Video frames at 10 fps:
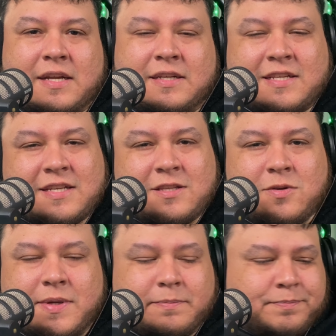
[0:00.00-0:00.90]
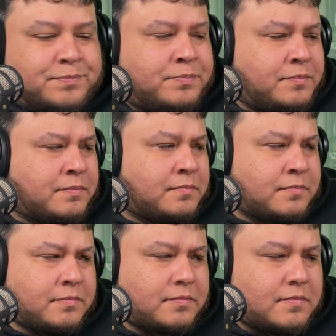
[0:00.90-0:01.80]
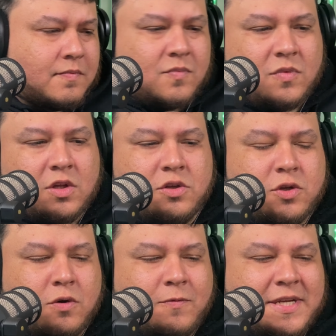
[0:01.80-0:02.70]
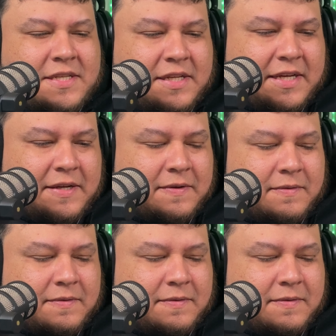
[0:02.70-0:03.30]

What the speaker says: let's get to it. So recently,